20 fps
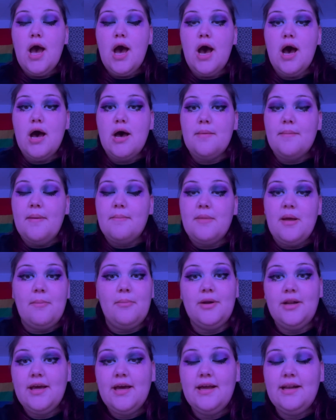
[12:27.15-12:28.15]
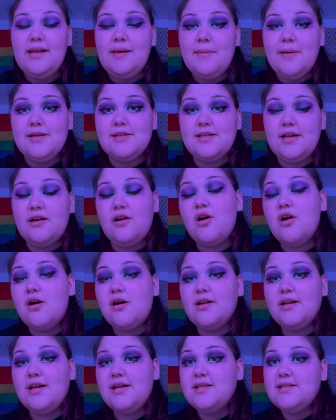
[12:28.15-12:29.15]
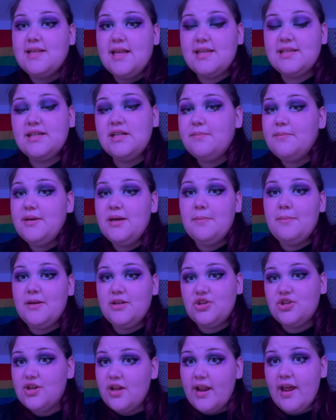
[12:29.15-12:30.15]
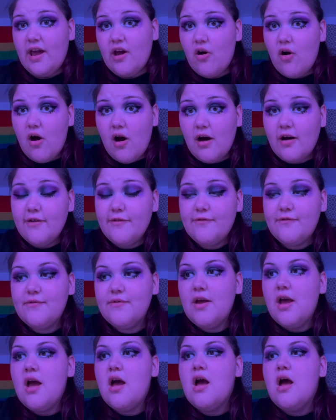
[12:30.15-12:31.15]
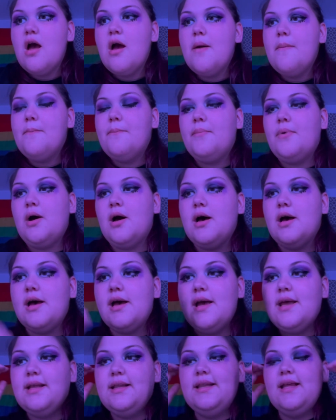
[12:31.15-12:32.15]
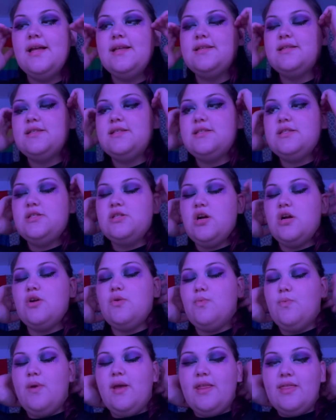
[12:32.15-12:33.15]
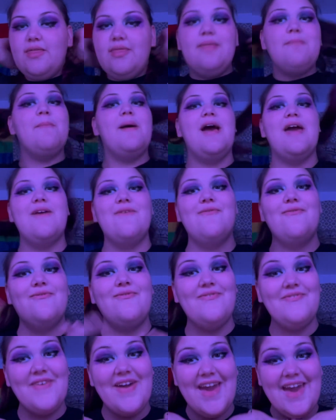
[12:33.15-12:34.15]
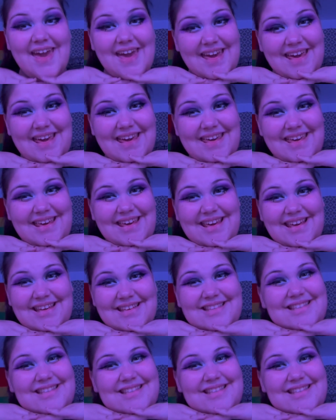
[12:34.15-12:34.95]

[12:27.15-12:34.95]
Um, I'm not putting any mascara on because that's going to be a bitch to take off. But let's start with my face.